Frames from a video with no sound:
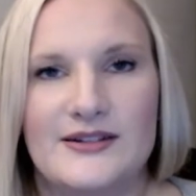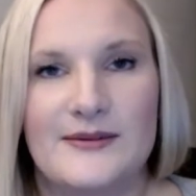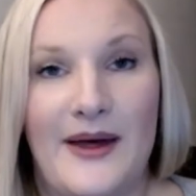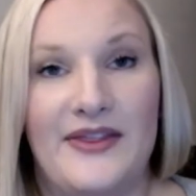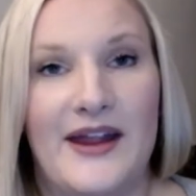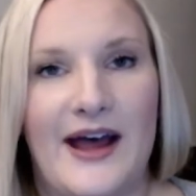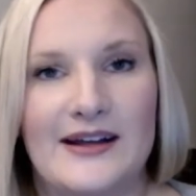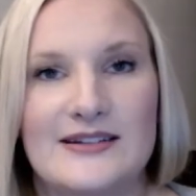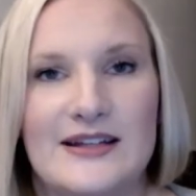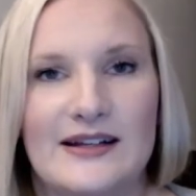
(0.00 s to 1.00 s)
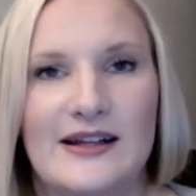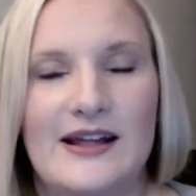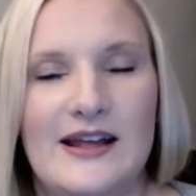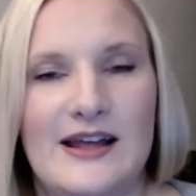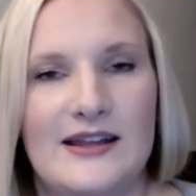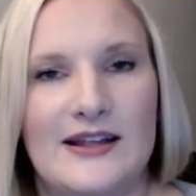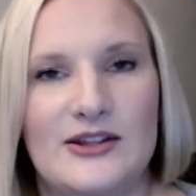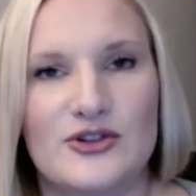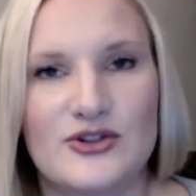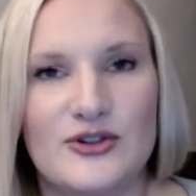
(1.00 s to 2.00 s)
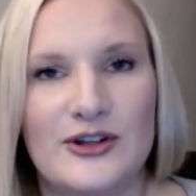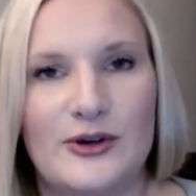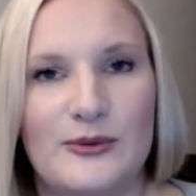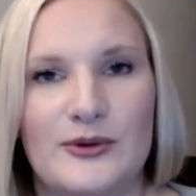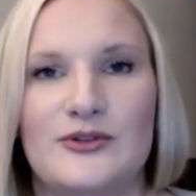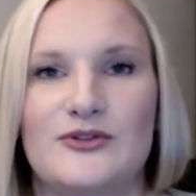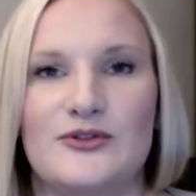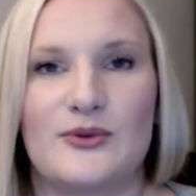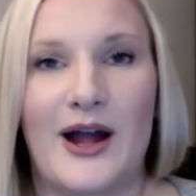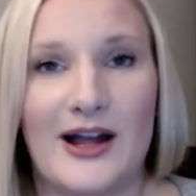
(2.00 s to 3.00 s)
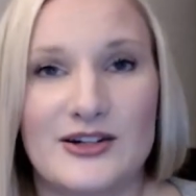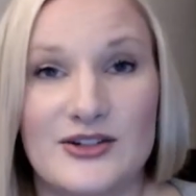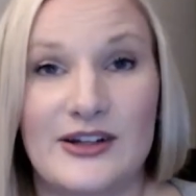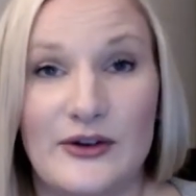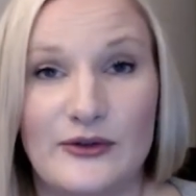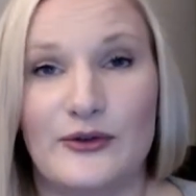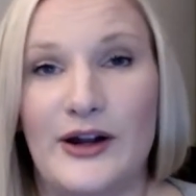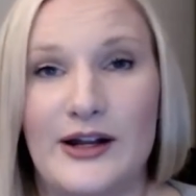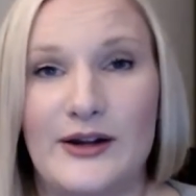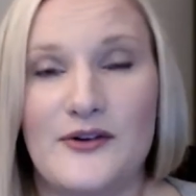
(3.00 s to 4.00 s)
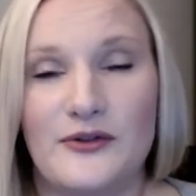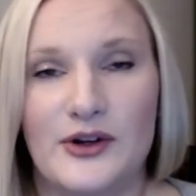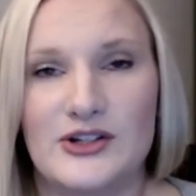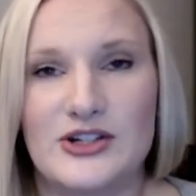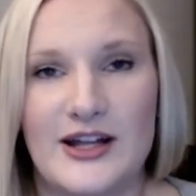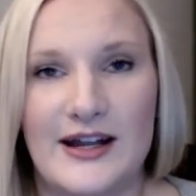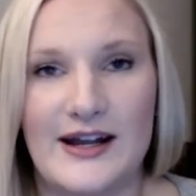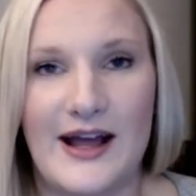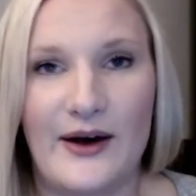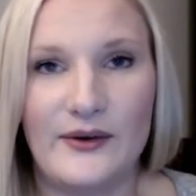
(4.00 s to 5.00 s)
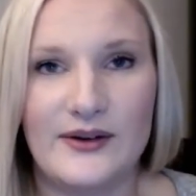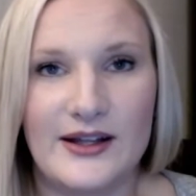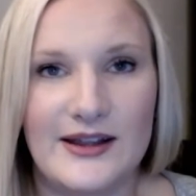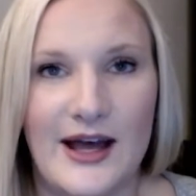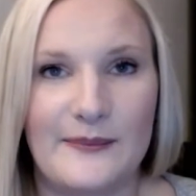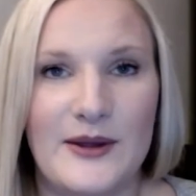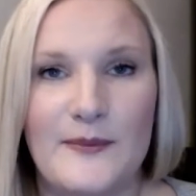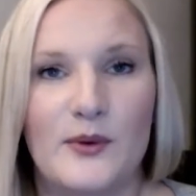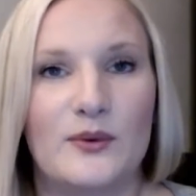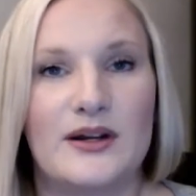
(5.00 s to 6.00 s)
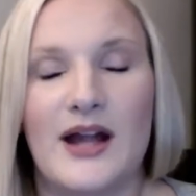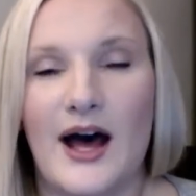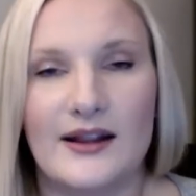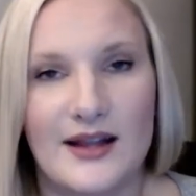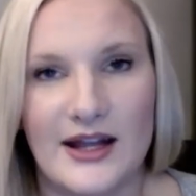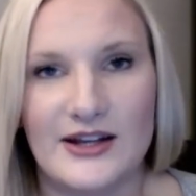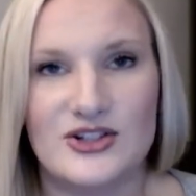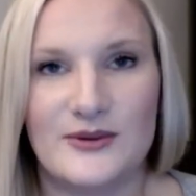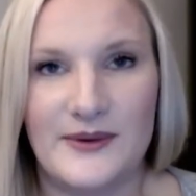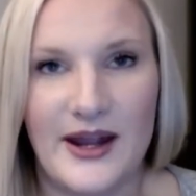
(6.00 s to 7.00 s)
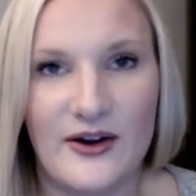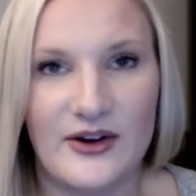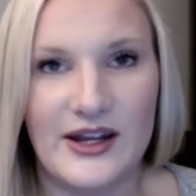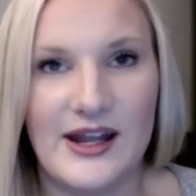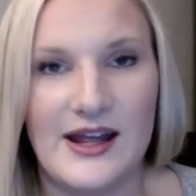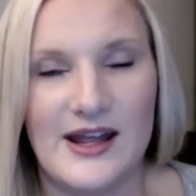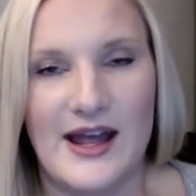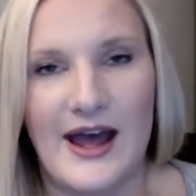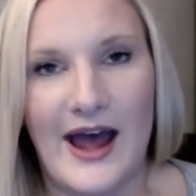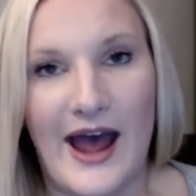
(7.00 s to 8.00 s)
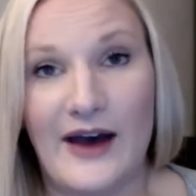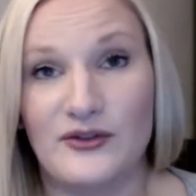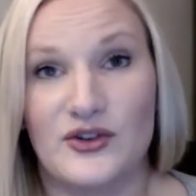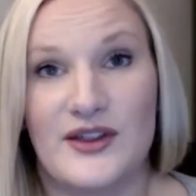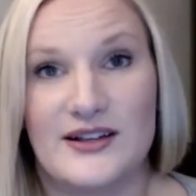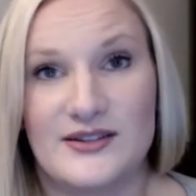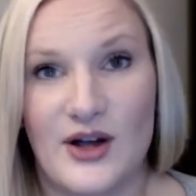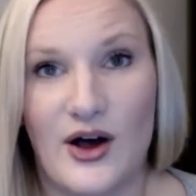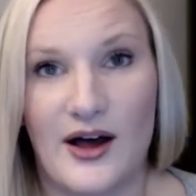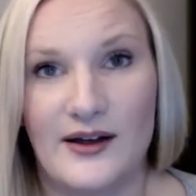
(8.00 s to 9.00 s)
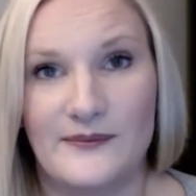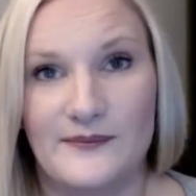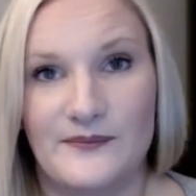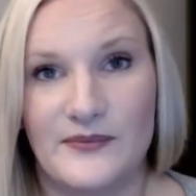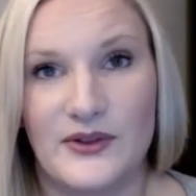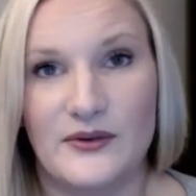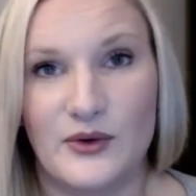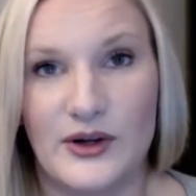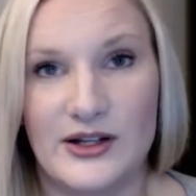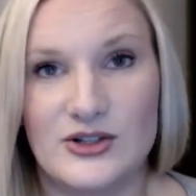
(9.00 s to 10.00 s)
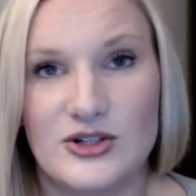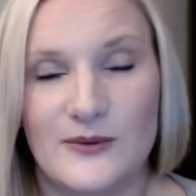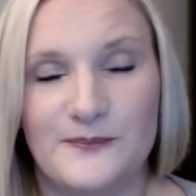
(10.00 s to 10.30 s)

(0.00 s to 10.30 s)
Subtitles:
method acting that the studio and producers were actually afraid of the footage getting out and that people would not like Jim Carrey after they saw the footage.